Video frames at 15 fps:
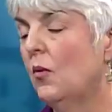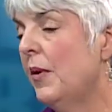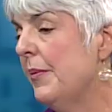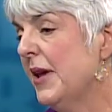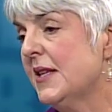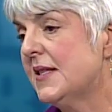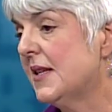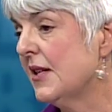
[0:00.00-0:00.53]
We
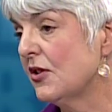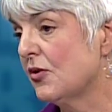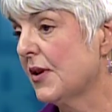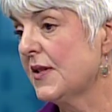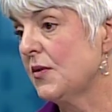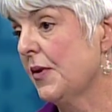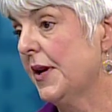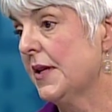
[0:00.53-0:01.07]
may see
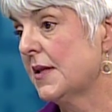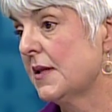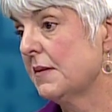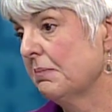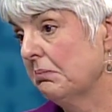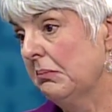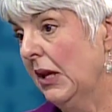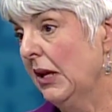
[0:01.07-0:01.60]
interest rates
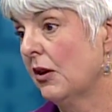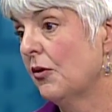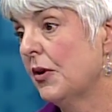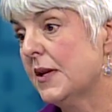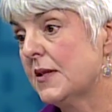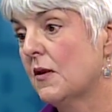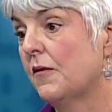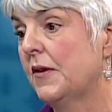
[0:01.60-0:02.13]

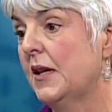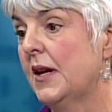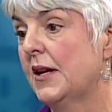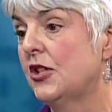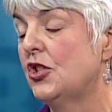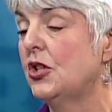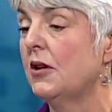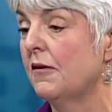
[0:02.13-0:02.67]
increase, yes, over the
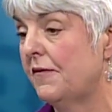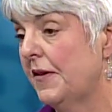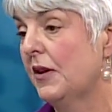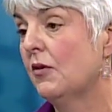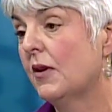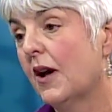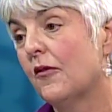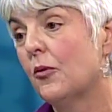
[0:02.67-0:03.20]
next year.
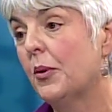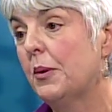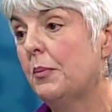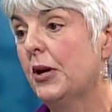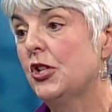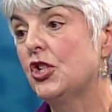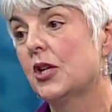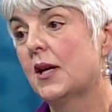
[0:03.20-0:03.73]
Federal government
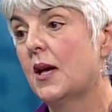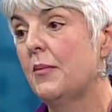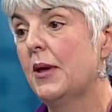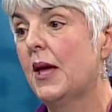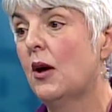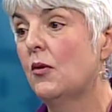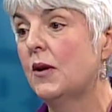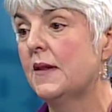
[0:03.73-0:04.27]
budget
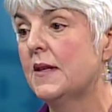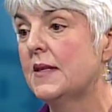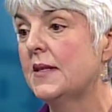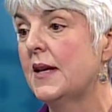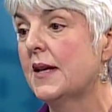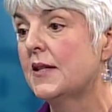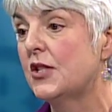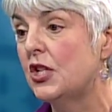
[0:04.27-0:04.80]
coming out in this
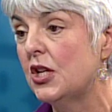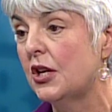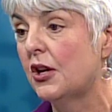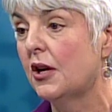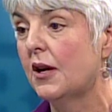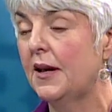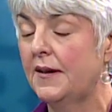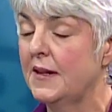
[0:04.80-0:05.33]
next
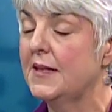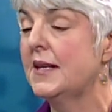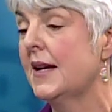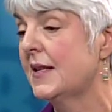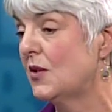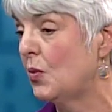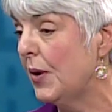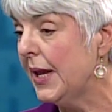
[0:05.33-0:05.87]
year, in this
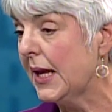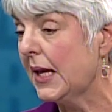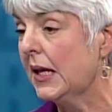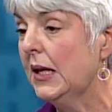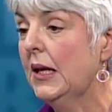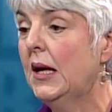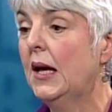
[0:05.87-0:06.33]
next week.